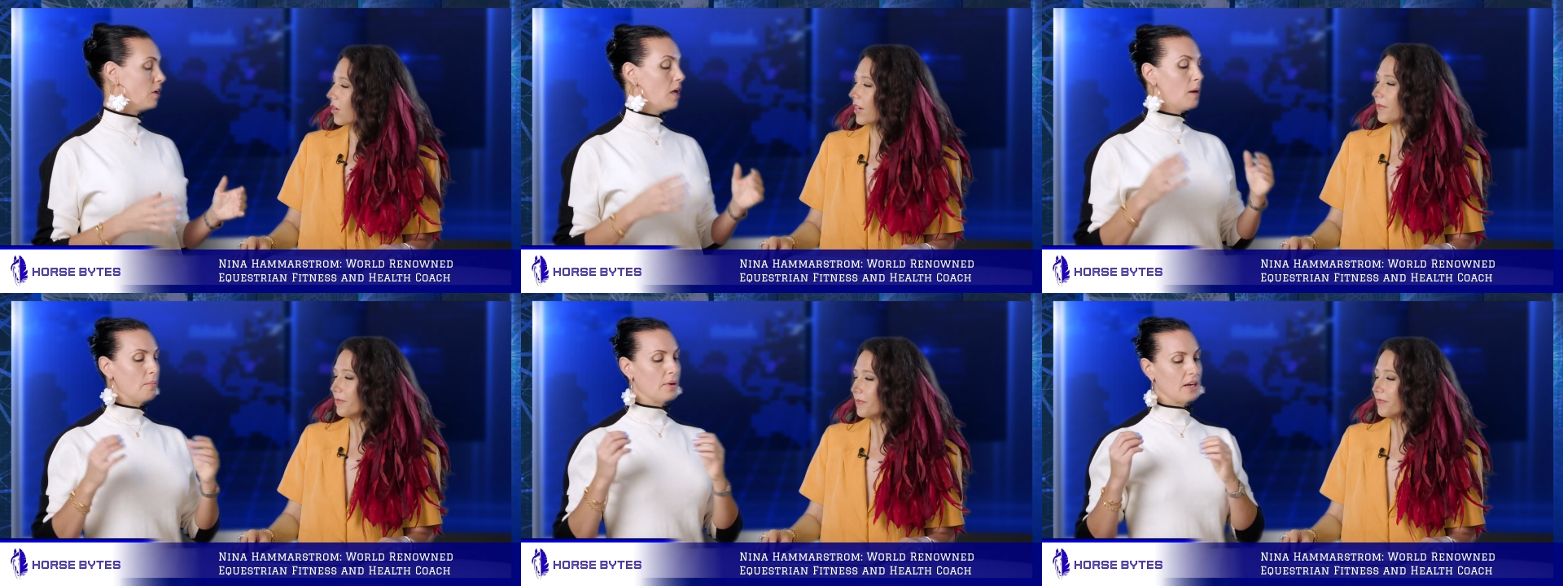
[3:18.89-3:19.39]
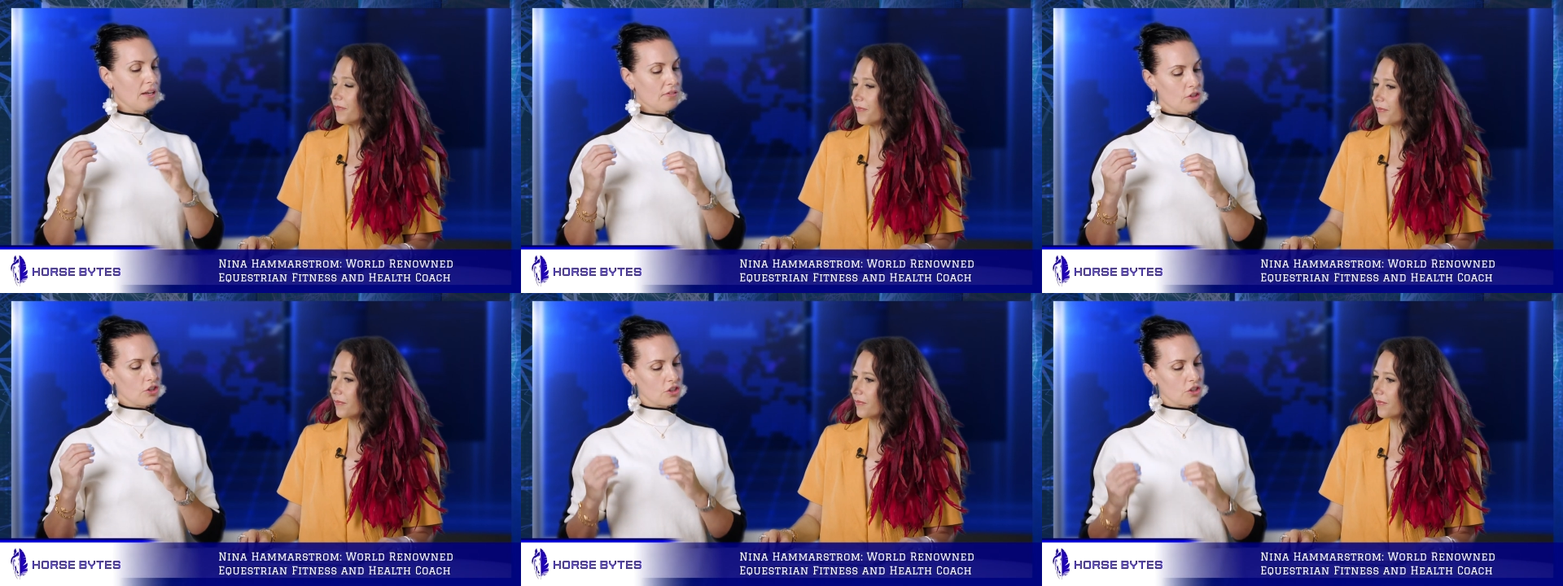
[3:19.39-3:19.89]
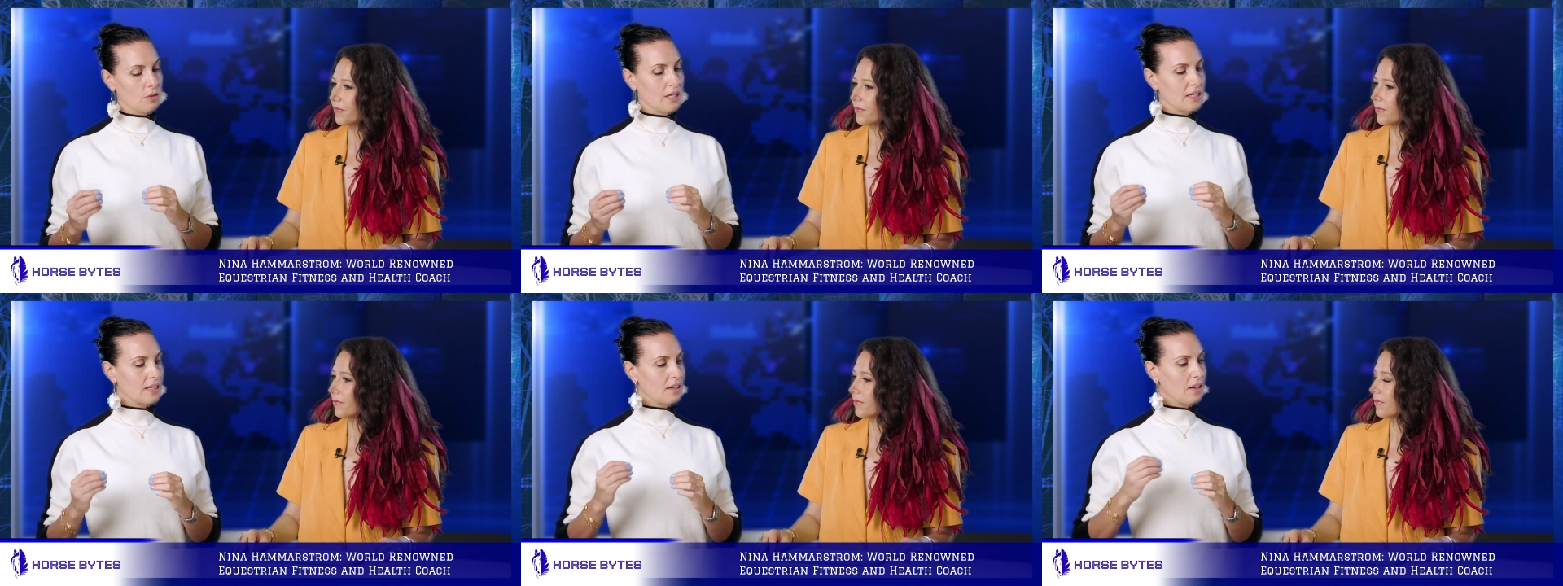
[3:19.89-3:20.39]
Speaker 1: Okay. But if you do
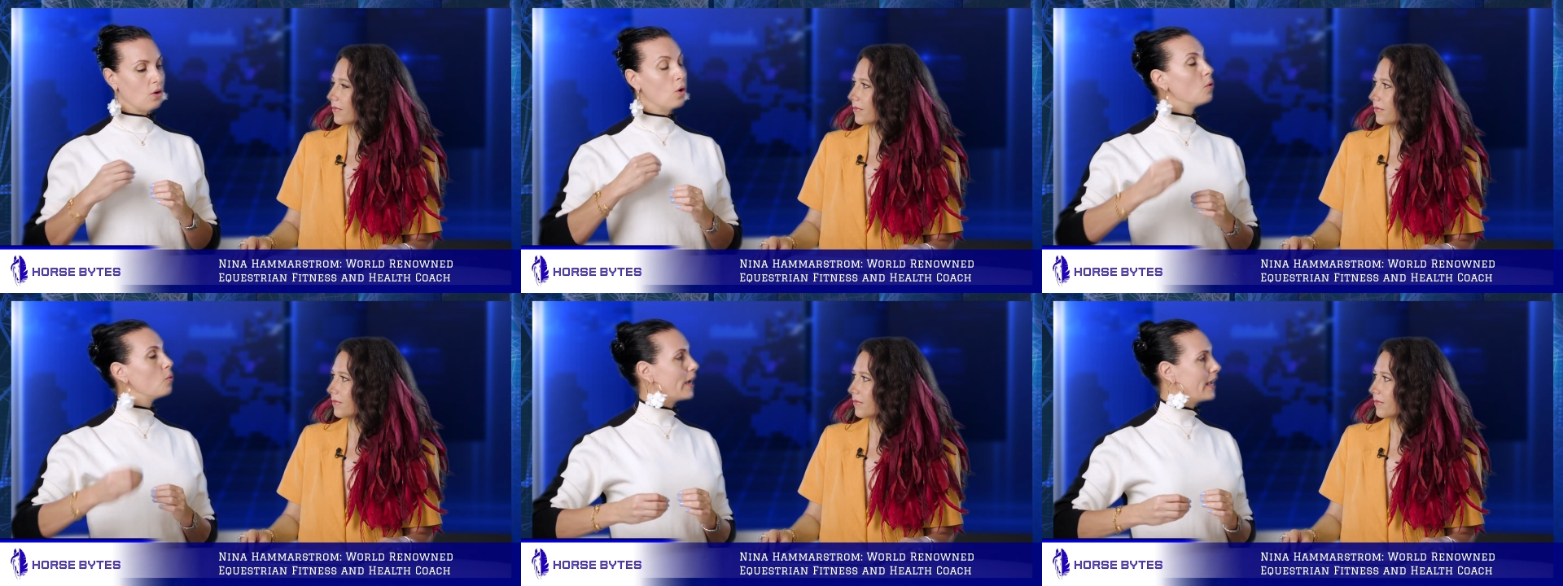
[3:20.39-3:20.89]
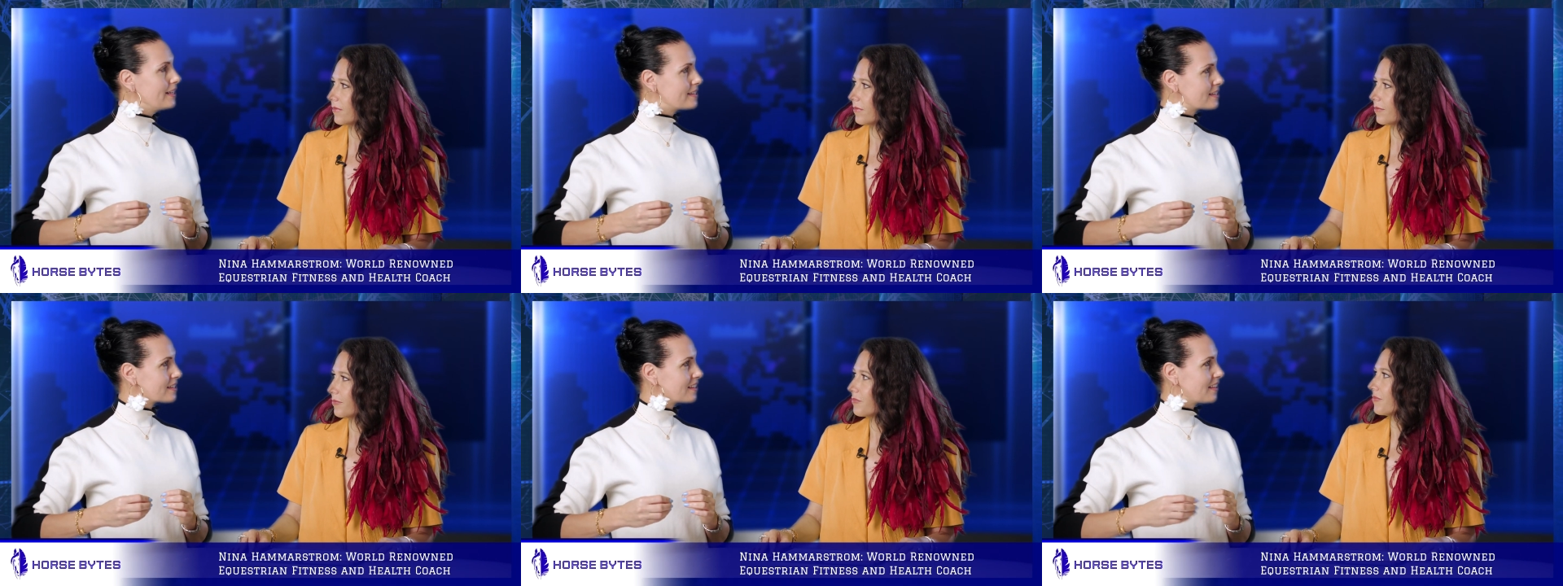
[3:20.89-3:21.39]
it always,